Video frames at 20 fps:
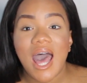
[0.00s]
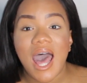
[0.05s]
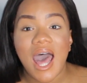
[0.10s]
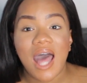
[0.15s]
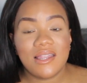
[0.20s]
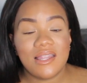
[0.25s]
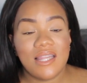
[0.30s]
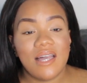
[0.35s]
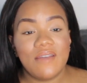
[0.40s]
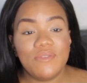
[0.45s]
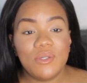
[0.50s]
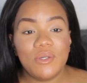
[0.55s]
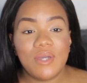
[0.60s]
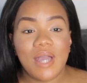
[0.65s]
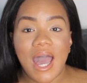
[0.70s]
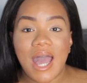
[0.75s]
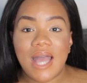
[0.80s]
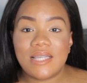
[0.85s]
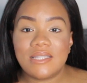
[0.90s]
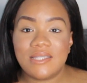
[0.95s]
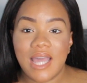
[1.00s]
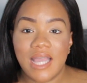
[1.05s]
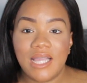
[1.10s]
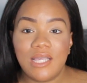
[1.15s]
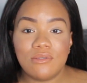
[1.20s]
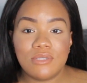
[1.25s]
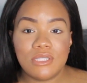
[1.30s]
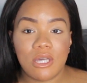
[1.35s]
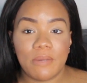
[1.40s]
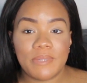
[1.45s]
I love you guys.
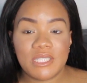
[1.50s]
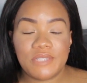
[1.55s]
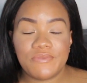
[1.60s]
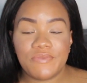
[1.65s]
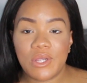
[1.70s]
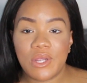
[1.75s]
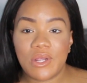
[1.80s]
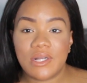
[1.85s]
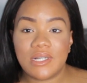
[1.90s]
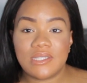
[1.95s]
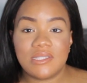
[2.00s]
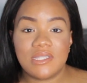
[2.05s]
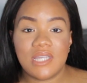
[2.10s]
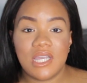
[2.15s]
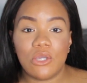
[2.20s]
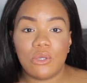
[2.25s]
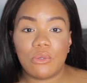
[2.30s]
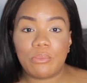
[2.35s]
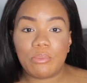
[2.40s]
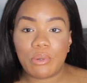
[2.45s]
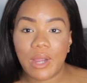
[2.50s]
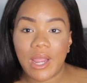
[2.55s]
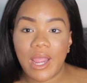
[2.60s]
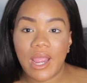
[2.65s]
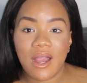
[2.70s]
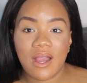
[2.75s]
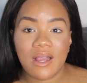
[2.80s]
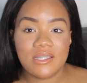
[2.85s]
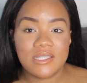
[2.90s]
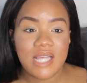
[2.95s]
Thank you so much for your continued
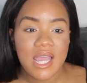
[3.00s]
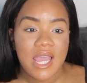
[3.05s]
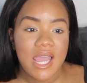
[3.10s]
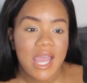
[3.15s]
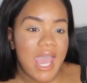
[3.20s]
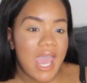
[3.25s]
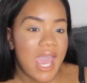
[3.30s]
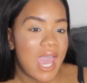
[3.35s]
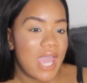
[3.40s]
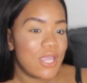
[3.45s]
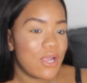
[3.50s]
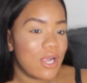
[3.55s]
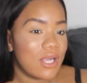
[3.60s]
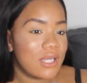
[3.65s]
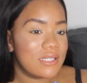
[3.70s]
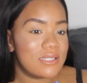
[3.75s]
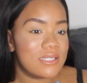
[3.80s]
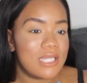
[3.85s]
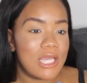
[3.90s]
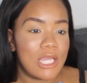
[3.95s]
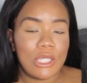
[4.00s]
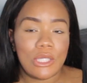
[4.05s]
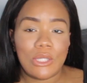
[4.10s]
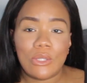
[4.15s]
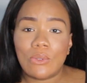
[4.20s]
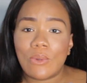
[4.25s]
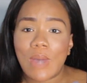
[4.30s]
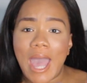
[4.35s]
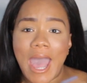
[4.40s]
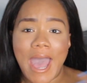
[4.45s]
prayers and your
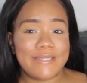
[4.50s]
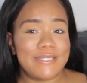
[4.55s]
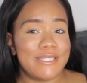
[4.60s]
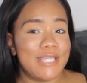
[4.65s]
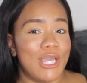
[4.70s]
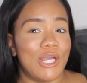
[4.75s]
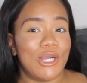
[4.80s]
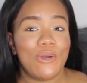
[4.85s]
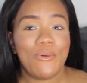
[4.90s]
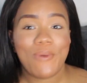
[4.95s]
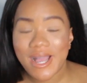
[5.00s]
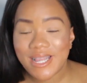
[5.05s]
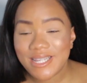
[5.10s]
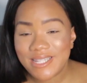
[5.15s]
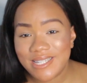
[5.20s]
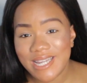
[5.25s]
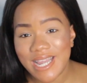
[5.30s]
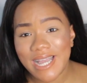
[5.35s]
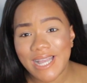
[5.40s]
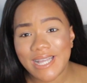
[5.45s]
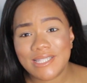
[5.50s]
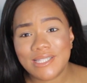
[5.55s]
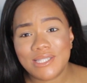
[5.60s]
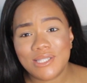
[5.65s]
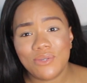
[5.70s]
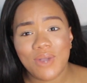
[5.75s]
continued asking questions.